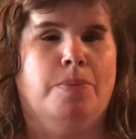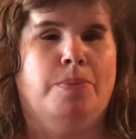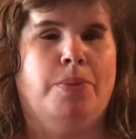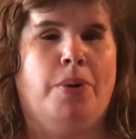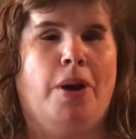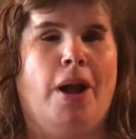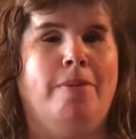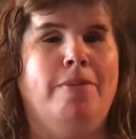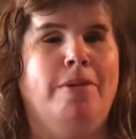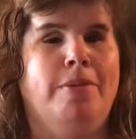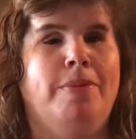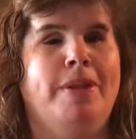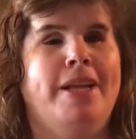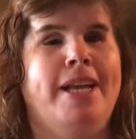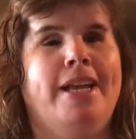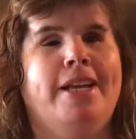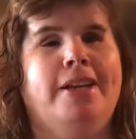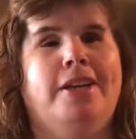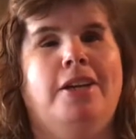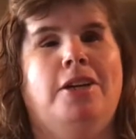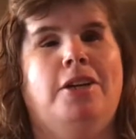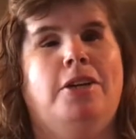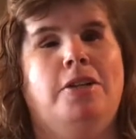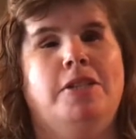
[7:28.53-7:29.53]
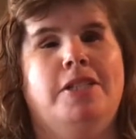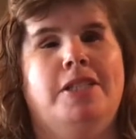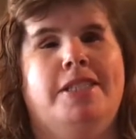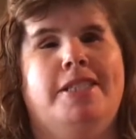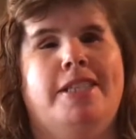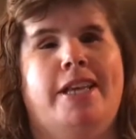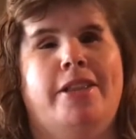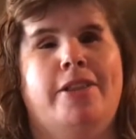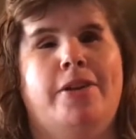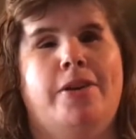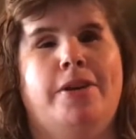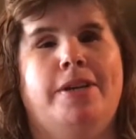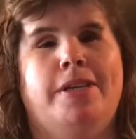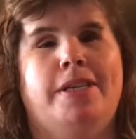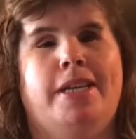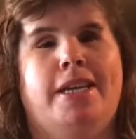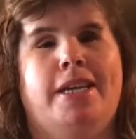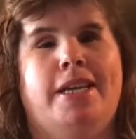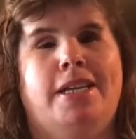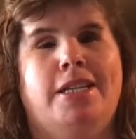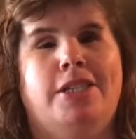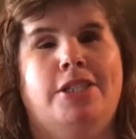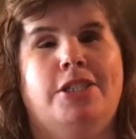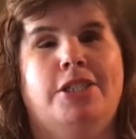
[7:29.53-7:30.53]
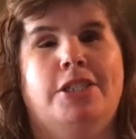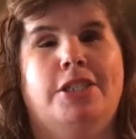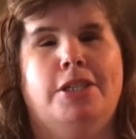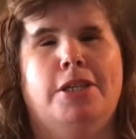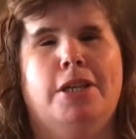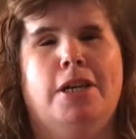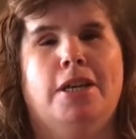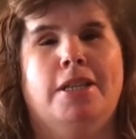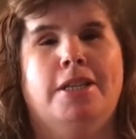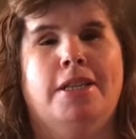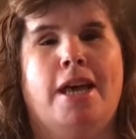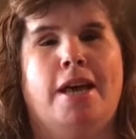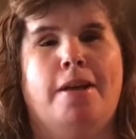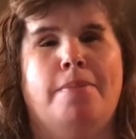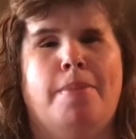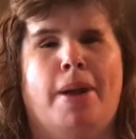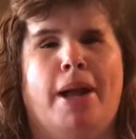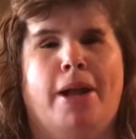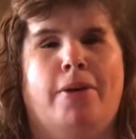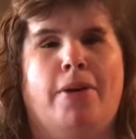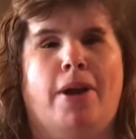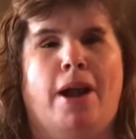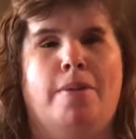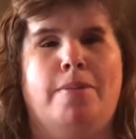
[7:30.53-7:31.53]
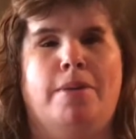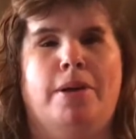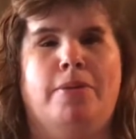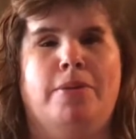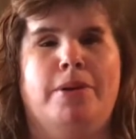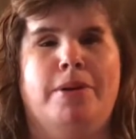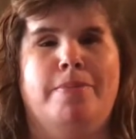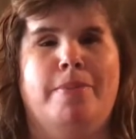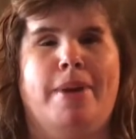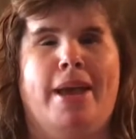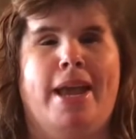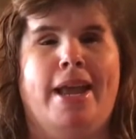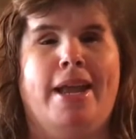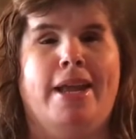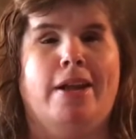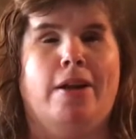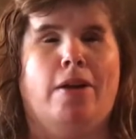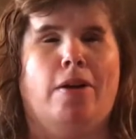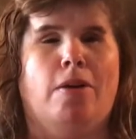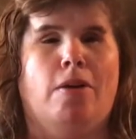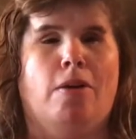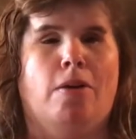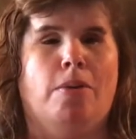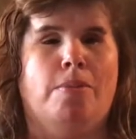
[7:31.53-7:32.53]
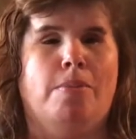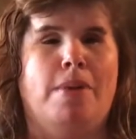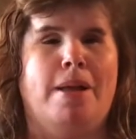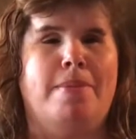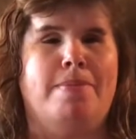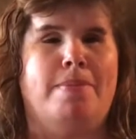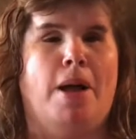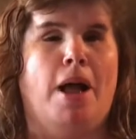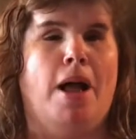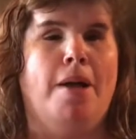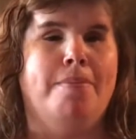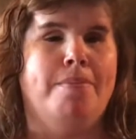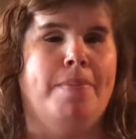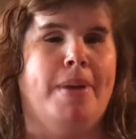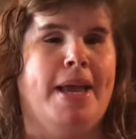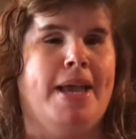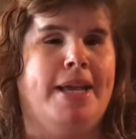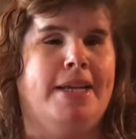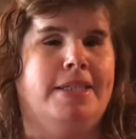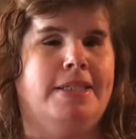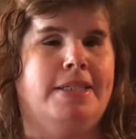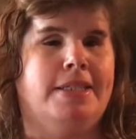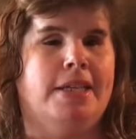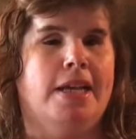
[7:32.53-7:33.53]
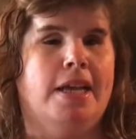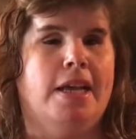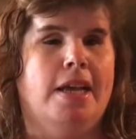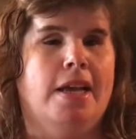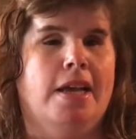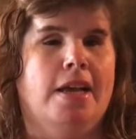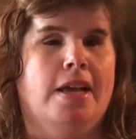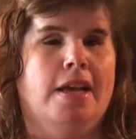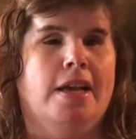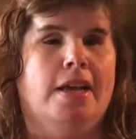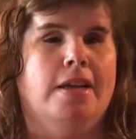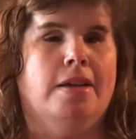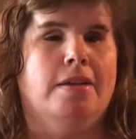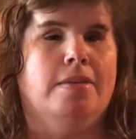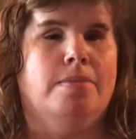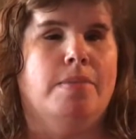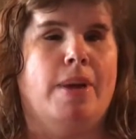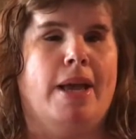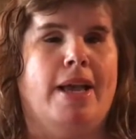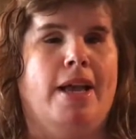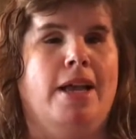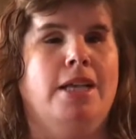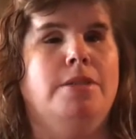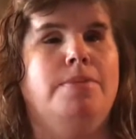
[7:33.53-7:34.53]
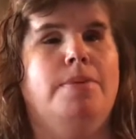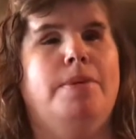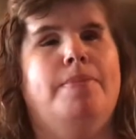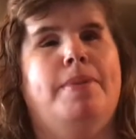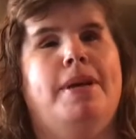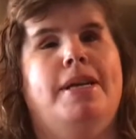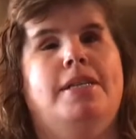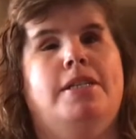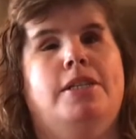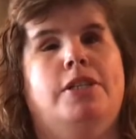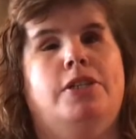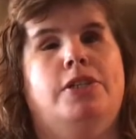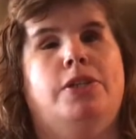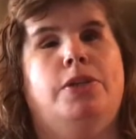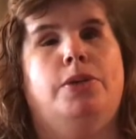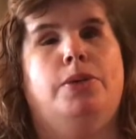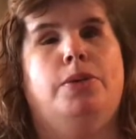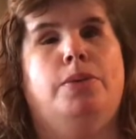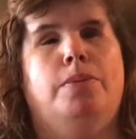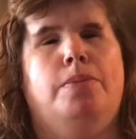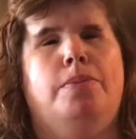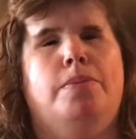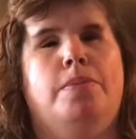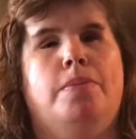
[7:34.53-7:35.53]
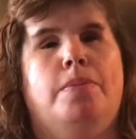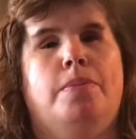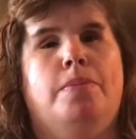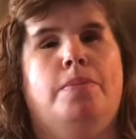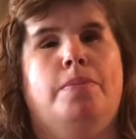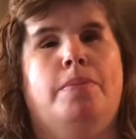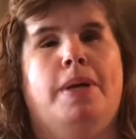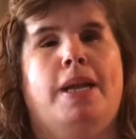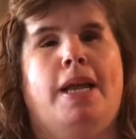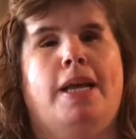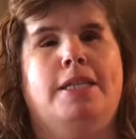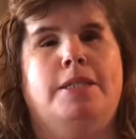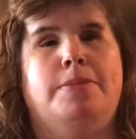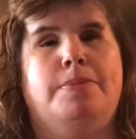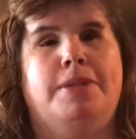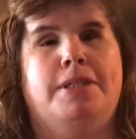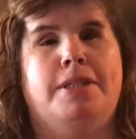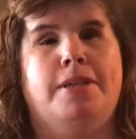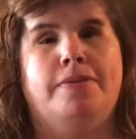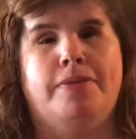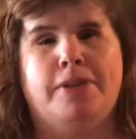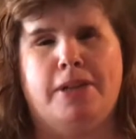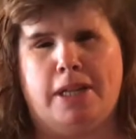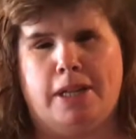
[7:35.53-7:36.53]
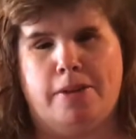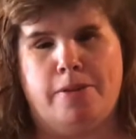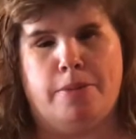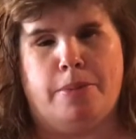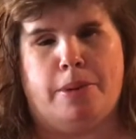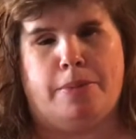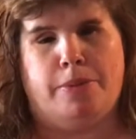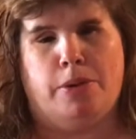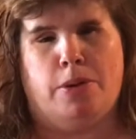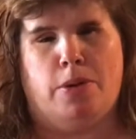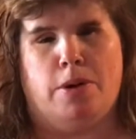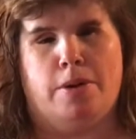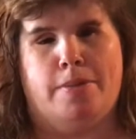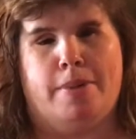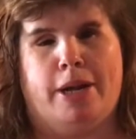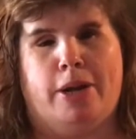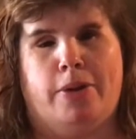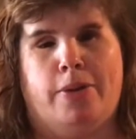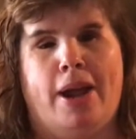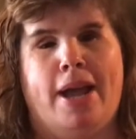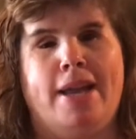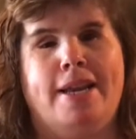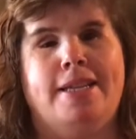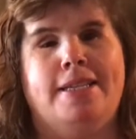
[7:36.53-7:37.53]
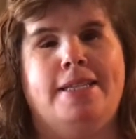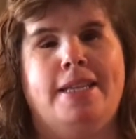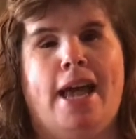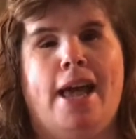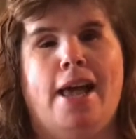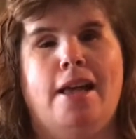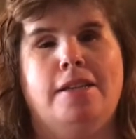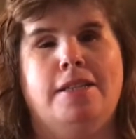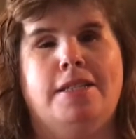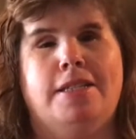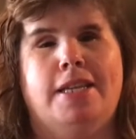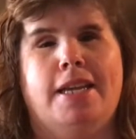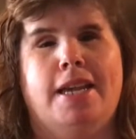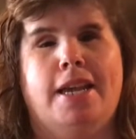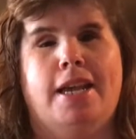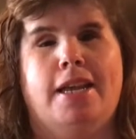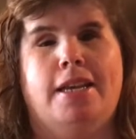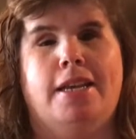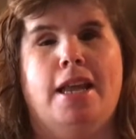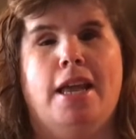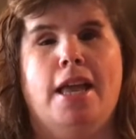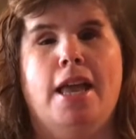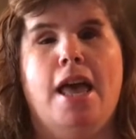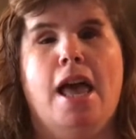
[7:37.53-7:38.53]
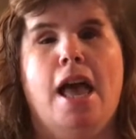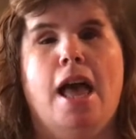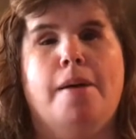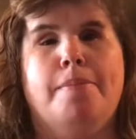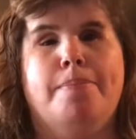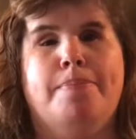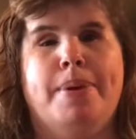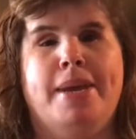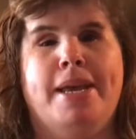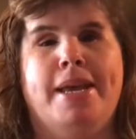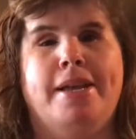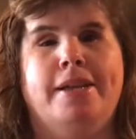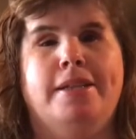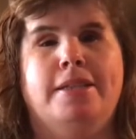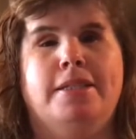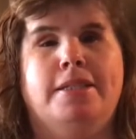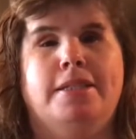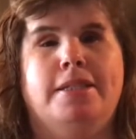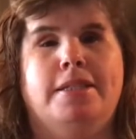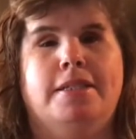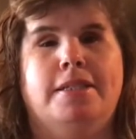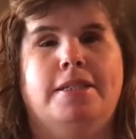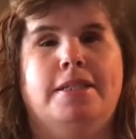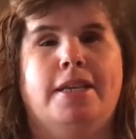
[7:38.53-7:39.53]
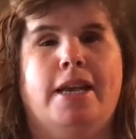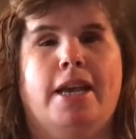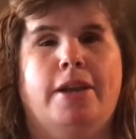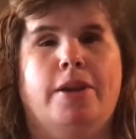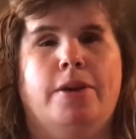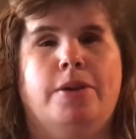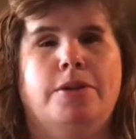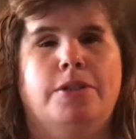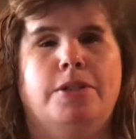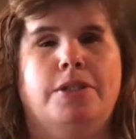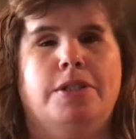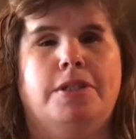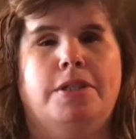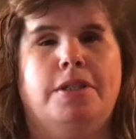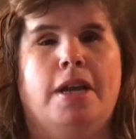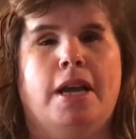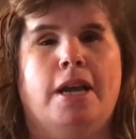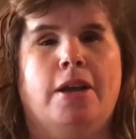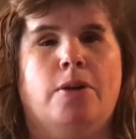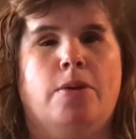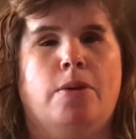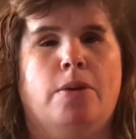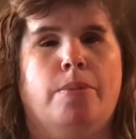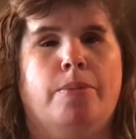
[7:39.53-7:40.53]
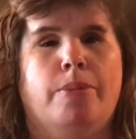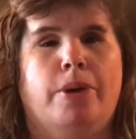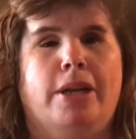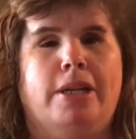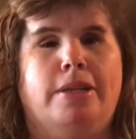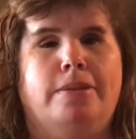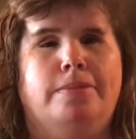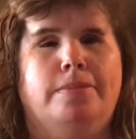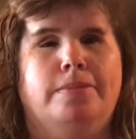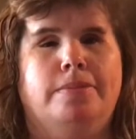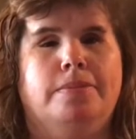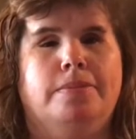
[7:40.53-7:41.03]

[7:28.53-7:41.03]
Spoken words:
Probably a good old southern dish that my grandma would make, or my mom makes. My husband makes it too, but I specifically remember going to my granny's house to eat beans, taters, and cornbread.